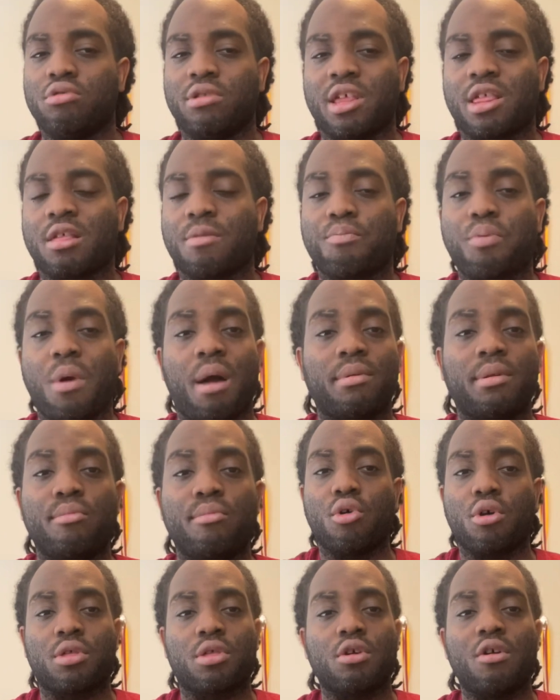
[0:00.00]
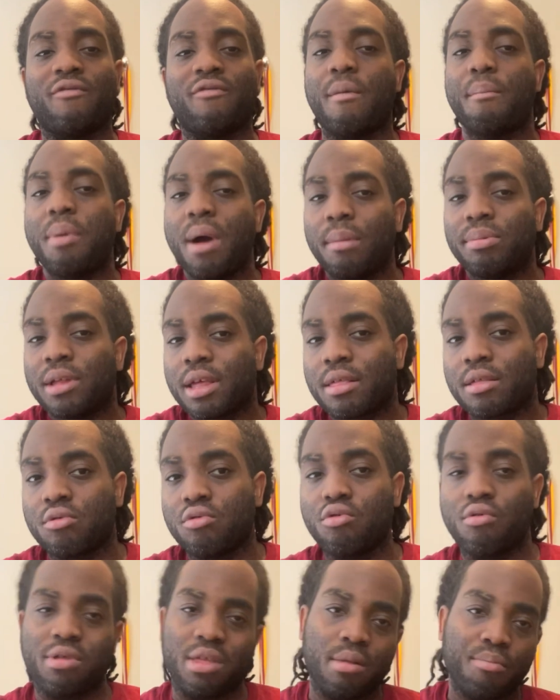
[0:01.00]
This is probably so for public
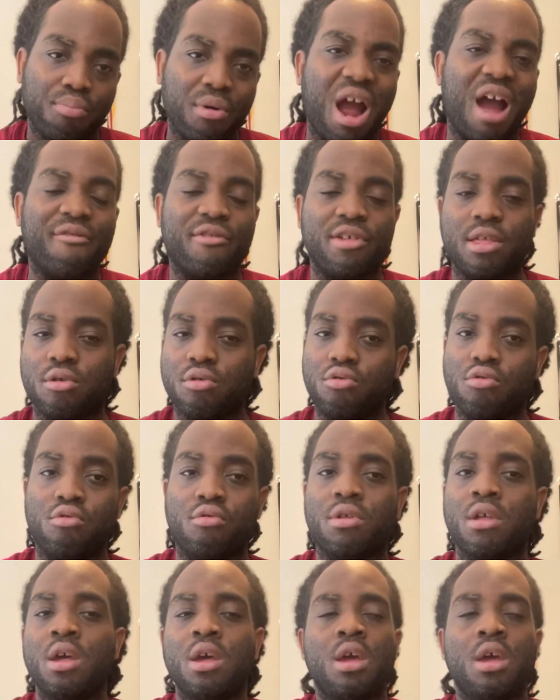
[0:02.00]
schools than private schools.